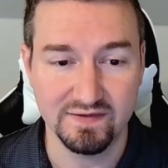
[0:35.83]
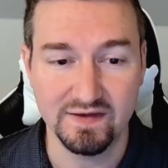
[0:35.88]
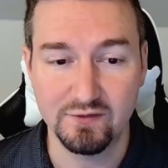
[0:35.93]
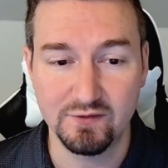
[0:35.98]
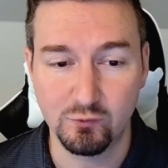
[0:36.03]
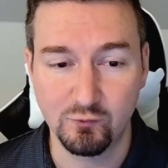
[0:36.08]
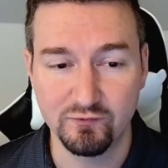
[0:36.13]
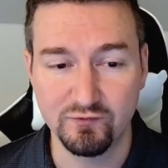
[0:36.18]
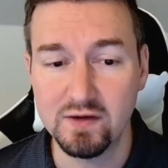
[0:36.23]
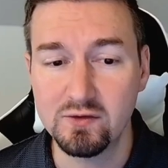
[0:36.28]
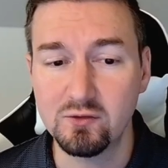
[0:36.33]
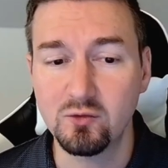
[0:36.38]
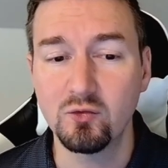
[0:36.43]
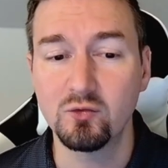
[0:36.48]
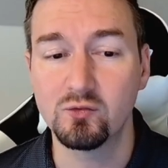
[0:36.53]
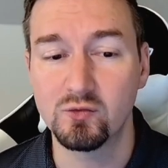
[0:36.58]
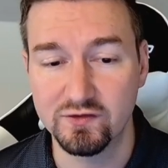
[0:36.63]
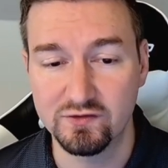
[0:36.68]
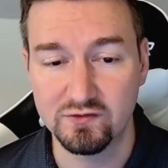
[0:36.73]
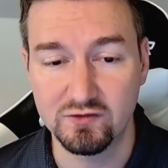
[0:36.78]
The
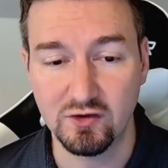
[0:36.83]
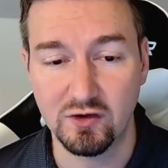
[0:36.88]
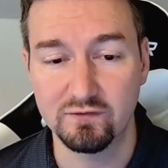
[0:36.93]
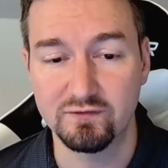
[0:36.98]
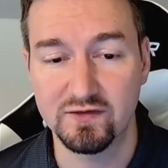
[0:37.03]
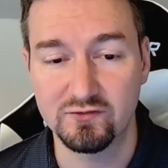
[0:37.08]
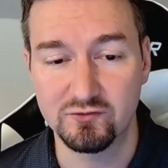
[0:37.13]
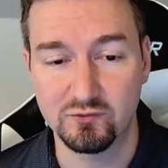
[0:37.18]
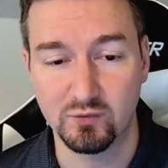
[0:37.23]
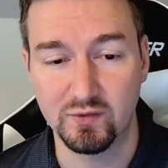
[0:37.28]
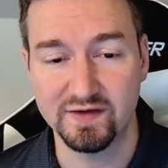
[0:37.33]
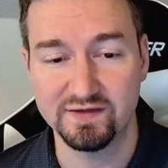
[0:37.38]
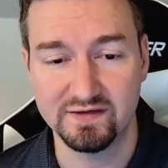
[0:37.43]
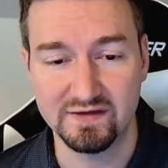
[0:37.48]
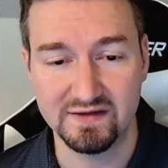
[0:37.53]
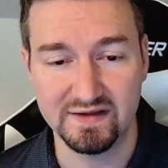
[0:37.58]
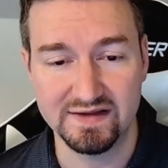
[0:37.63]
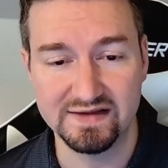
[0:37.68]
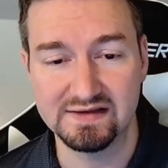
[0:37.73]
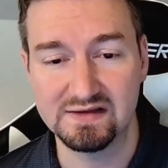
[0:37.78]
Federal Reserve has
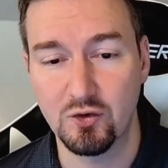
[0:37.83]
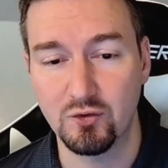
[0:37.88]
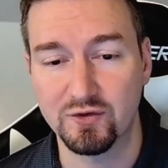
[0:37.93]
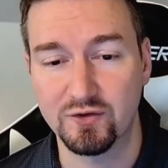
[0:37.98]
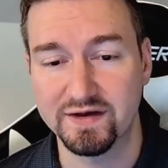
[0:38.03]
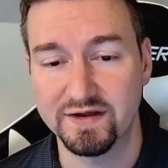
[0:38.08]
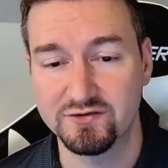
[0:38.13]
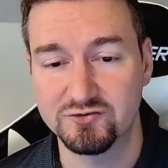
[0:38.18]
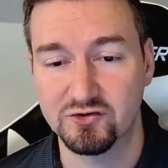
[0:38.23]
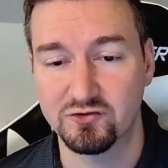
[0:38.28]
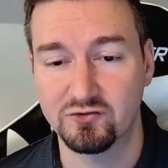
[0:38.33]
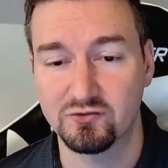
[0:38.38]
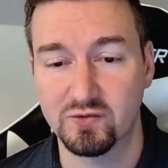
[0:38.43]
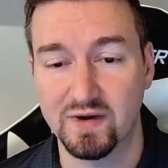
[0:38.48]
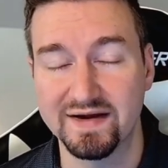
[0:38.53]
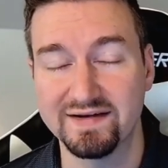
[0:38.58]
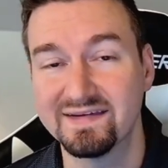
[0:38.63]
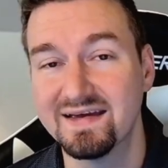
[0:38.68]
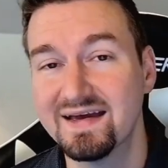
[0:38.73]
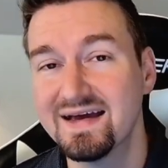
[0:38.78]
recently lowered interest
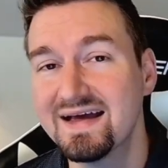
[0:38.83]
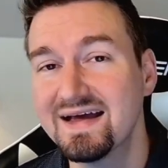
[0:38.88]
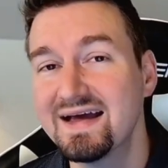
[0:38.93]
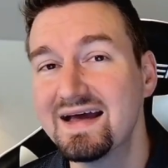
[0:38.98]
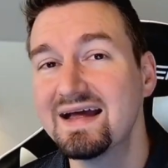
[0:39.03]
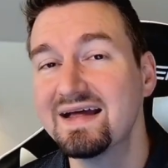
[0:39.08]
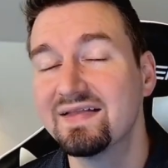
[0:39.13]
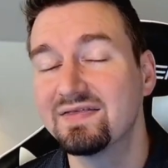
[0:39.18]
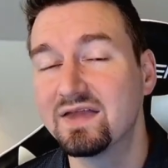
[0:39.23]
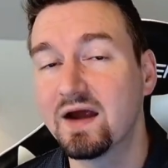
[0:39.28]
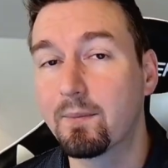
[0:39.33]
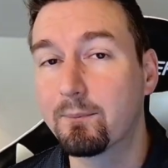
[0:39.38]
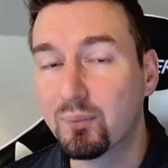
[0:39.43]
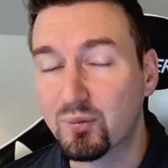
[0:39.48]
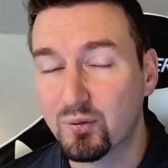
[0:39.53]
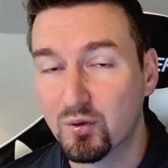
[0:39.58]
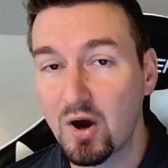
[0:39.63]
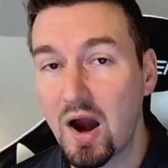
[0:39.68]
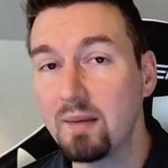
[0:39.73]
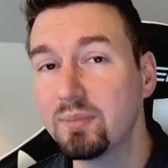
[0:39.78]
rates. They're
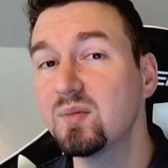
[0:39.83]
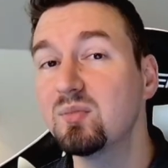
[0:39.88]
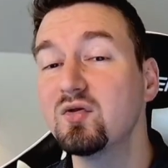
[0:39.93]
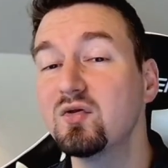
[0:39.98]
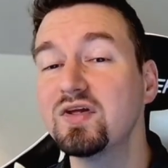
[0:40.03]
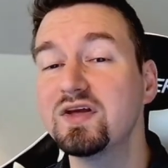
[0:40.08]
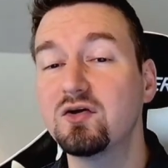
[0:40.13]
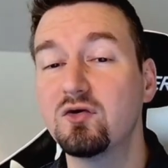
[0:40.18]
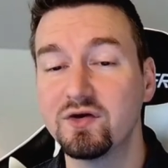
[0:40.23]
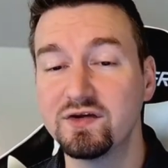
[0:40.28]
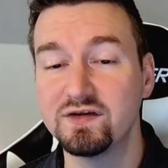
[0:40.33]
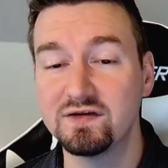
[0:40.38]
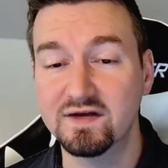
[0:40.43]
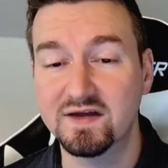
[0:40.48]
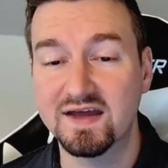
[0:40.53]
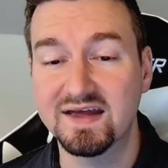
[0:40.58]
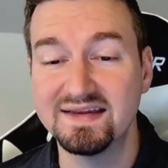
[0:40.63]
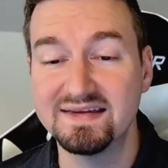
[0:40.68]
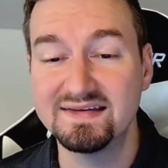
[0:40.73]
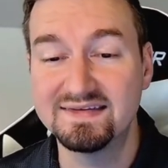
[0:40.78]
probably going to
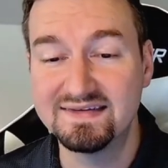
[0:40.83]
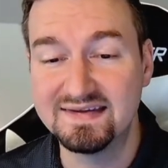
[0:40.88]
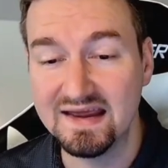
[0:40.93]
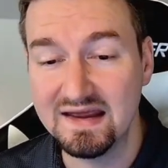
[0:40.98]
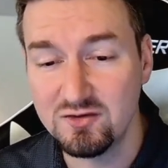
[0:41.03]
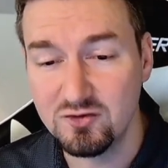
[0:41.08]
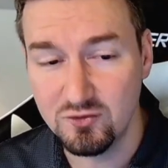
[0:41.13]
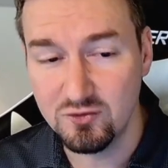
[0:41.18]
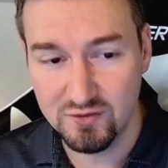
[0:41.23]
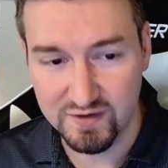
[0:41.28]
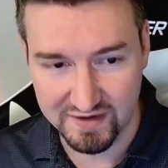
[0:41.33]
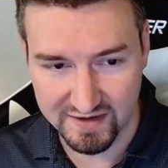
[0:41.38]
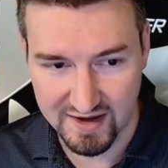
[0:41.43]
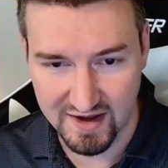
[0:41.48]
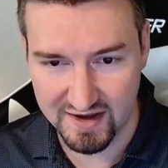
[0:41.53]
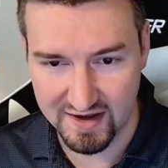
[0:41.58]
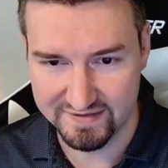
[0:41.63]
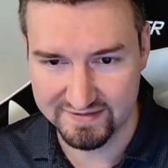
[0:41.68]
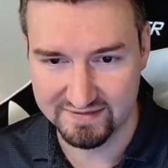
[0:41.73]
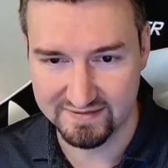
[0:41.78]
continue to
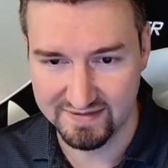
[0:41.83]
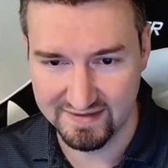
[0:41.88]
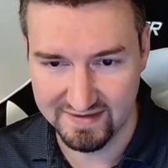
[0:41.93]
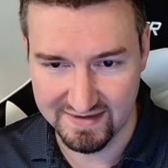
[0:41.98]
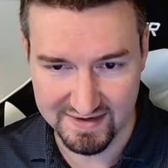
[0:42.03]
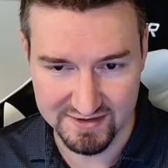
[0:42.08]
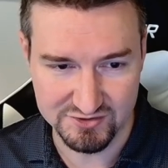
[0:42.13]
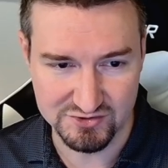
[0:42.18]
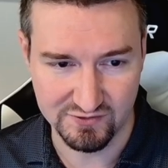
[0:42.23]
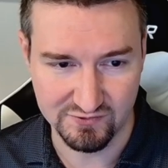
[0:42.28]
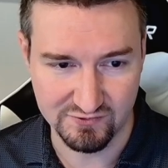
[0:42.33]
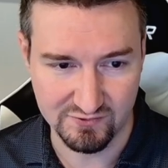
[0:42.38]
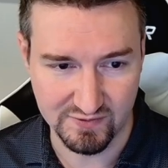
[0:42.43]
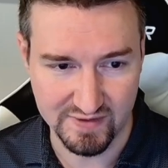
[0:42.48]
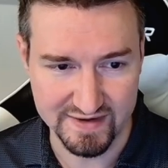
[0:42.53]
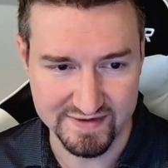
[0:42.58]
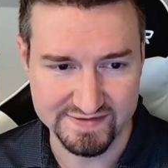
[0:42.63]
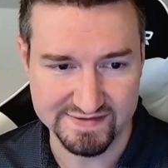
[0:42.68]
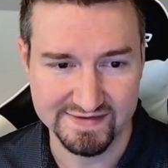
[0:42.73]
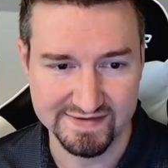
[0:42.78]
cut interest
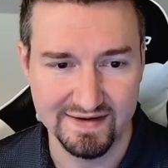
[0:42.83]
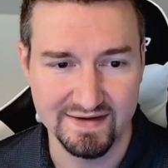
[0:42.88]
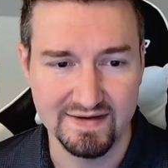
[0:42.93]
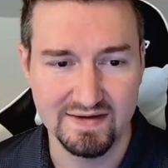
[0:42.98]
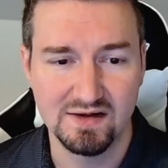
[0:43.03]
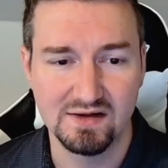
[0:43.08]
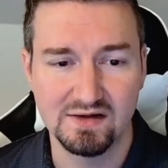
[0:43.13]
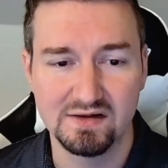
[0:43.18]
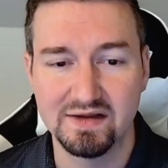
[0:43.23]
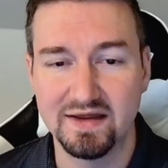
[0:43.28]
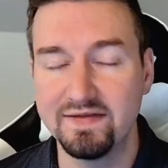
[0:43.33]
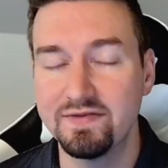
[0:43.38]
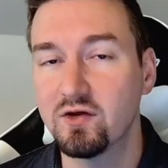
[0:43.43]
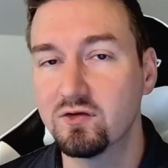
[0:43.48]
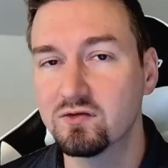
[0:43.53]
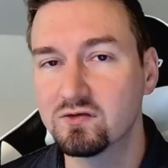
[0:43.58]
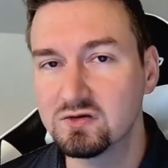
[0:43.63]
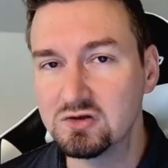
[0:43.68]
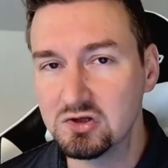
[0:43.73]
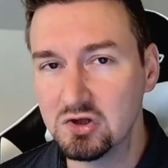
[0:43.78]
rates, and
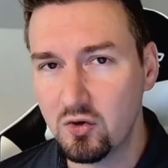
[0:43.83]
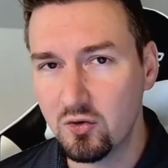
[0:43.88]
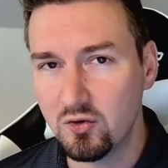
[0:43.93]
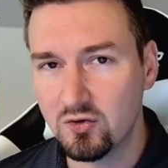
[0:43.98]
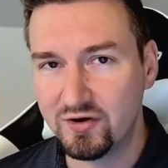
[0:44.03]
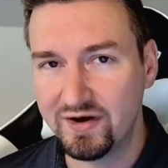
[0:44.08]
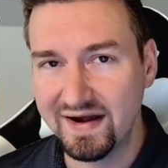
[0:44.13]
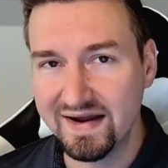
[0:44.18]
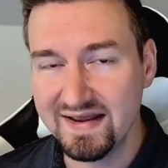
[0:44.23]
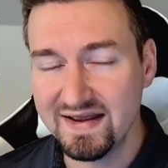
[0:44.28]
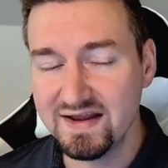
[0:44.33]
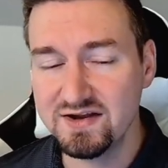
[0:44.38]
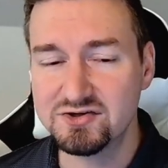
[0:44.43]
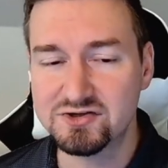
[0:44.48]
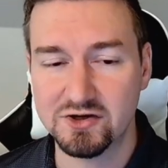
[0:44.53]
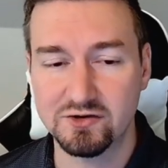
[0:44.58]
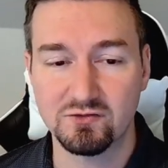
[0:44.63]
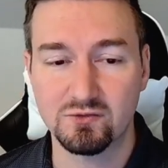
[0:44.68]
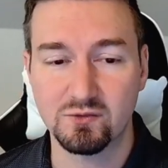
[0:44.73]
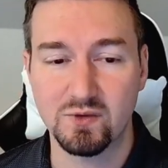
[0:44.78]
those lower
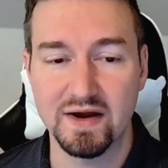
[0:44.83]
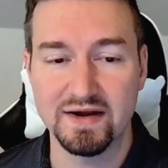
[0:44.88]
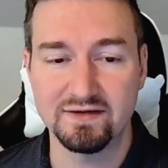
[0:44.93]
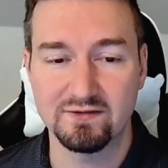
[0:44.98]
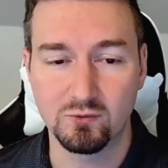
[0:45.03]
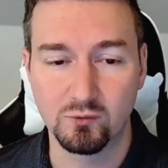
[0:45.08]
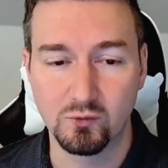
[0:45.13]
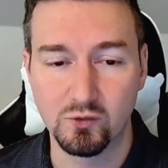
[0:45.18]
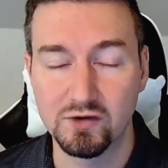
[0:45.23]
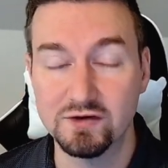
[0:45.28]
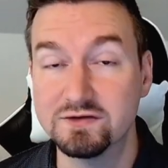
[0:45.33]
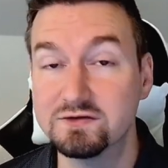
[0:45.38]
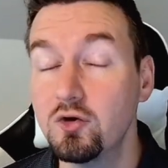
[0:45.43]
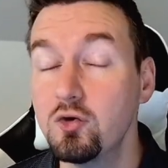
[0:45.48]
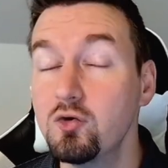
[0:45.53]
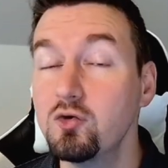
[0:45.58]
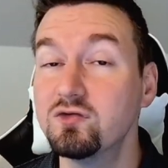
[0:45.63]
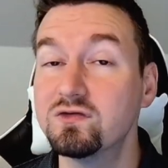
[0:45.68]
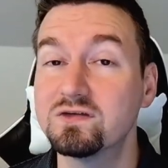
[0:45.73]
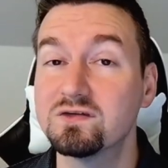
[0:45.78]
interest rates
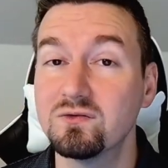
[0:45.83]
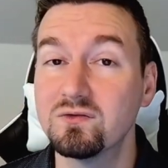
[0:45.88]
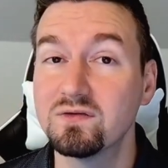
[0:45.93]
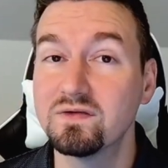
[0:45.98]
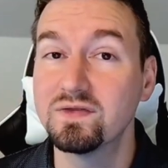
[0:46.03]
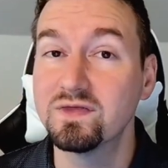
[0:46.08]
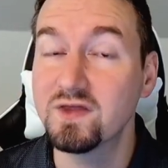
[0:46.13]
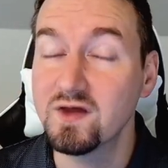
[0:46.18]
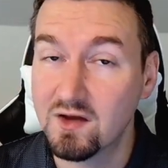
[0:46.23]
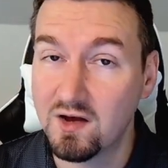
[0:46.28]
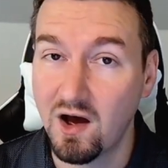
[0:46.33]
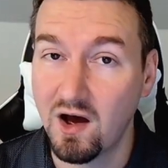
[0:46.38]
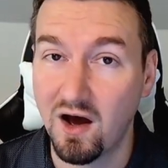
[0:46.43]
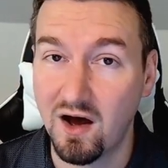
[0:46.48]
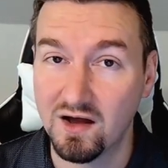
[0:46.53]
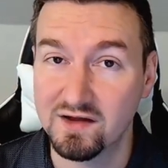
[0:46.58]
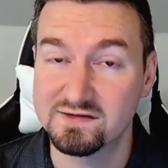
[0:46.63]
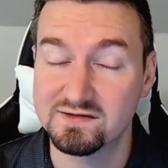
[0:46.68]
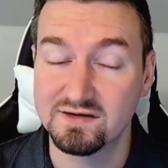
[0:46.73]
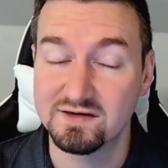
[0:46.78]
reduced the
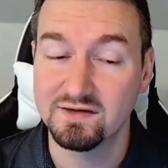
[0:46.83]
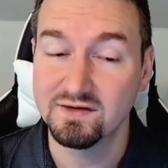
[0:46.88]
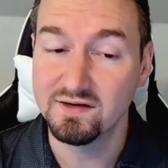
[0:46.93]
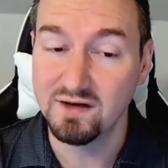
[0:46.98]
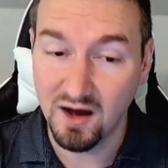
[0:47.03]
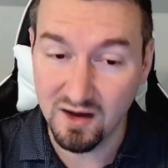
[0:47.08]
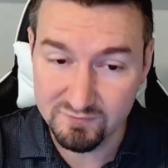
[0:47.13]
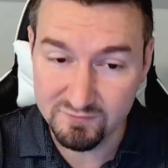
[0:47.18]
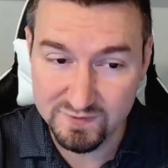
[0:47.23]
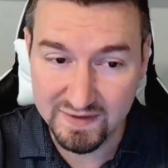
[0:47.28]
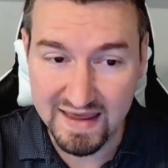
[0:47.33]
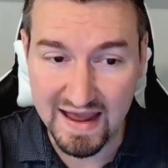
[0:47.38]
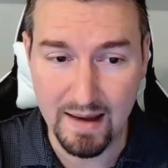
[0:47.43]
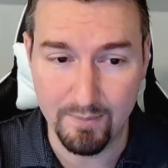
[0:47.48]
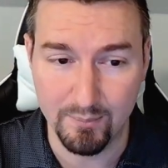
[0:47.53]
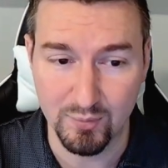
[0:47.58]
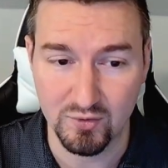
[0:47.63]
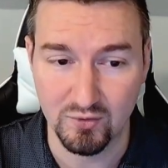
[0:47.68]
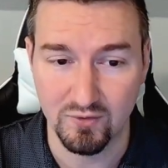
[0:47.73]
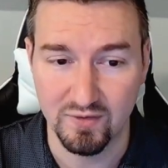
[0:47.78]
cost of
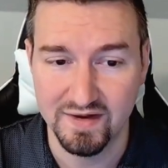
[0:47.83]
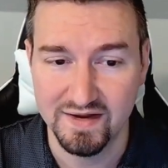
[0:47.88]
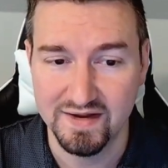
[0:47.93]
capital.